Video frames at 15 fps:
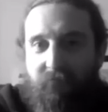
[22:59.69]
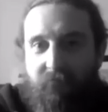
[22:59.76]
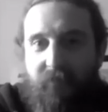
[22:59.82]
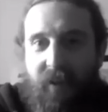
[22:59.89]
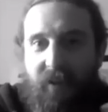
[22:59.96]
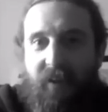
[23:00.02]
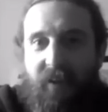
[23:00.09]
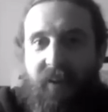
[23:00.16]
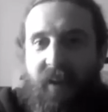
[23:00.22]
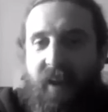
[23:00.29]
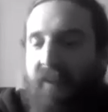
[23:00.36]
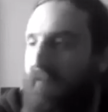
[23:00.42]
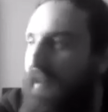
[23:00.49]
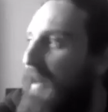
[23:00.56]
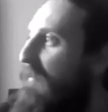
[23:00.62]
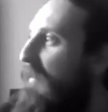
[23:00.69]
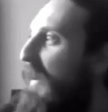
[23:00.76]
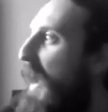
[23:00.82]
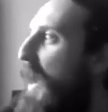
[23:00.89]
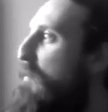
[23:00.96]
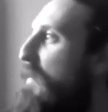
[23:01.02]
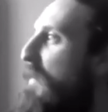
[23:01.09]
I get really, really
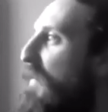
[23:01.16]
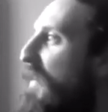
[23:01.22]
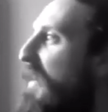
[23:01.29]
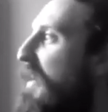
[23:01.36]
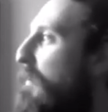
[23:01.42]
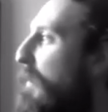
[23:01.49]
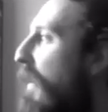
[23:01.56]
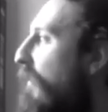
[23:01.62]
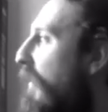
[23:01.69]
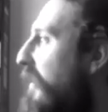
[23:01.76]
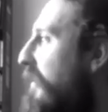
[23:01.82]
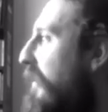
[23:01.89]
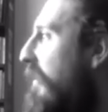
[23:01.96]
happy thinking about that. It's like,